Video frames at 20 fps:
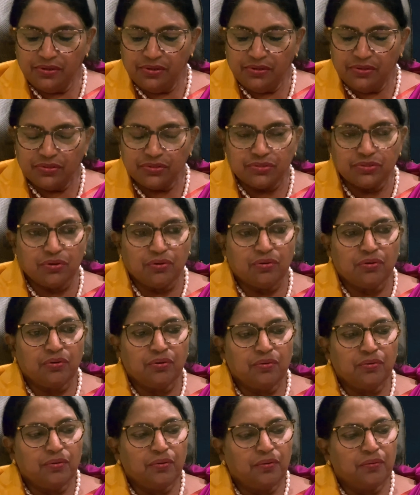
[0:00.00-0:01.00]

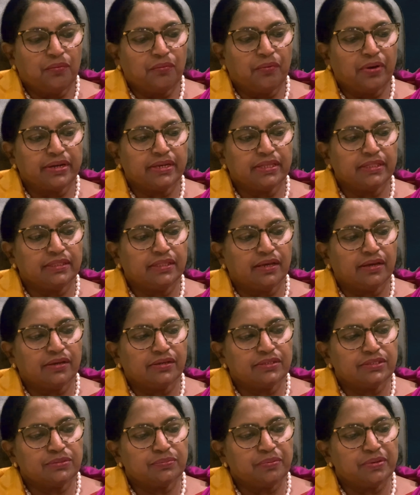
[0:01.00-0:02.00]
So, what is
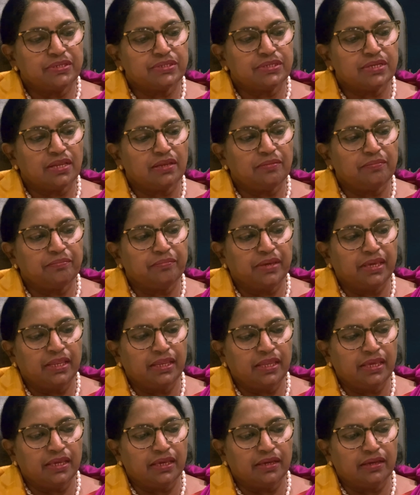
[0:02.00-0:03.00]
the special
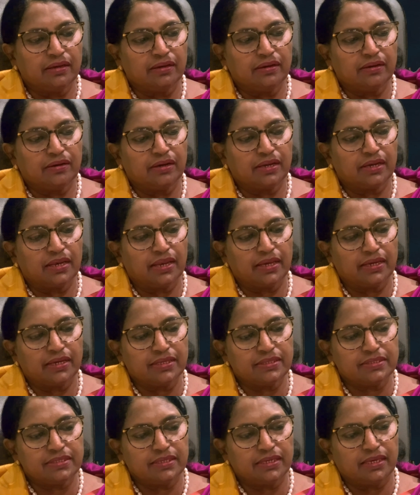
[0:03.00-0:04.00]
meaning, her
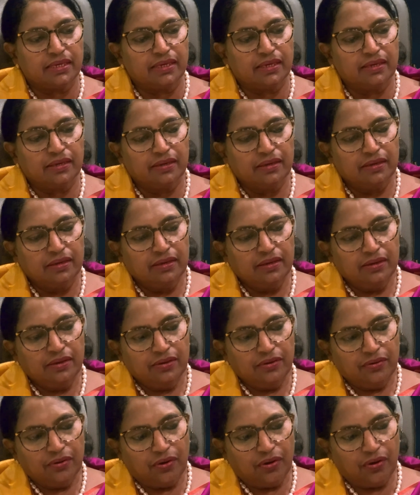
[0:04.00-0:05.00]
legacy
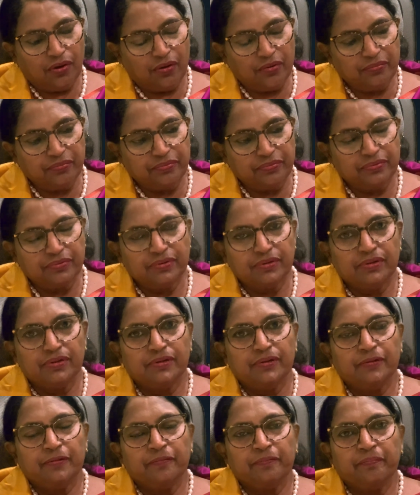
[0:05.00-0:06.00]
of
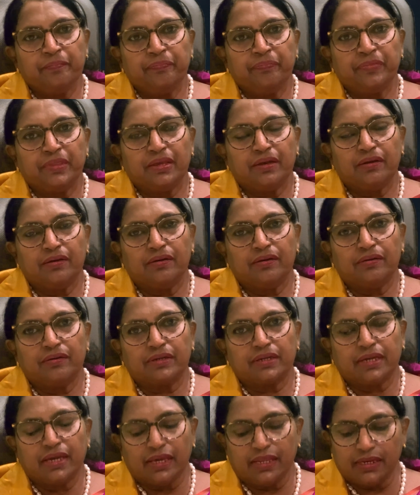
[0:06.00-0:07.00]

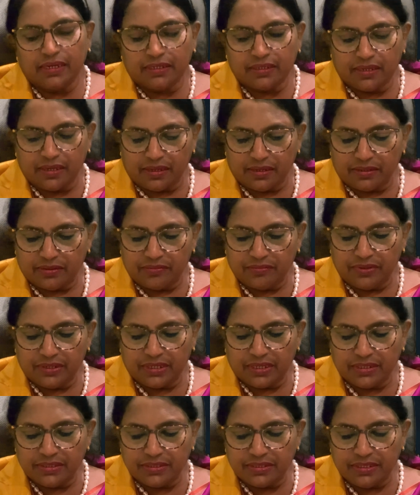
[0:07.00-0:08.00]
character? We
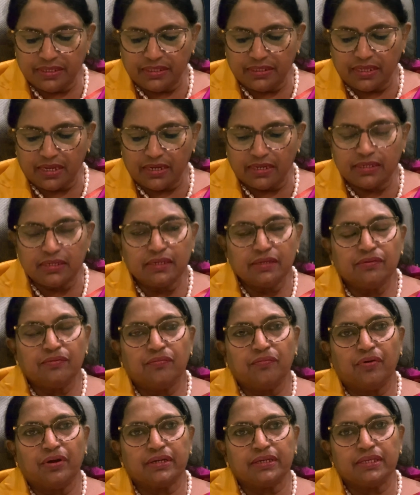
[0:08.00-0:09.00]
can see that
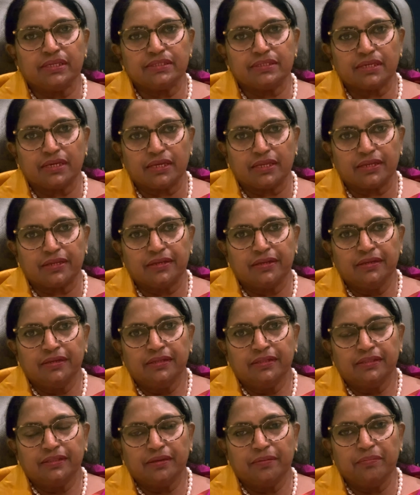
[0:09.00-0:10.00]
what is the
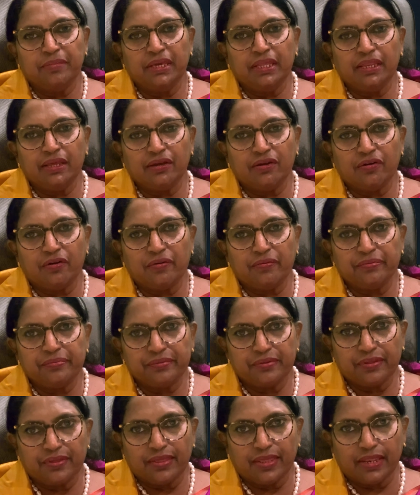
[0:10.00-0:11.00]
meaning of
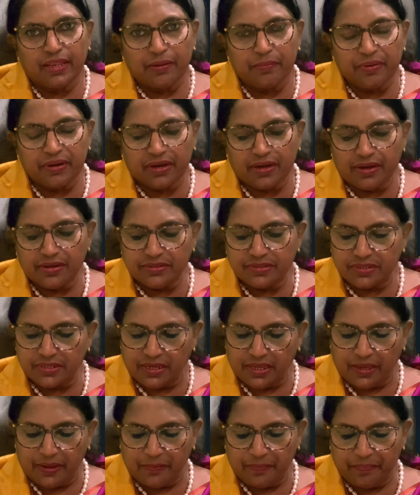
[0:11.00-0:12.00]
Rebecca's
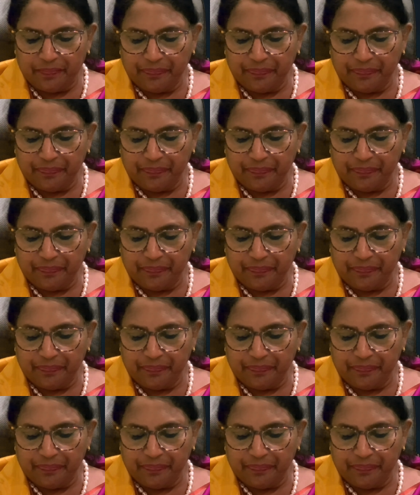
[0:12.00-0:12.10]
name.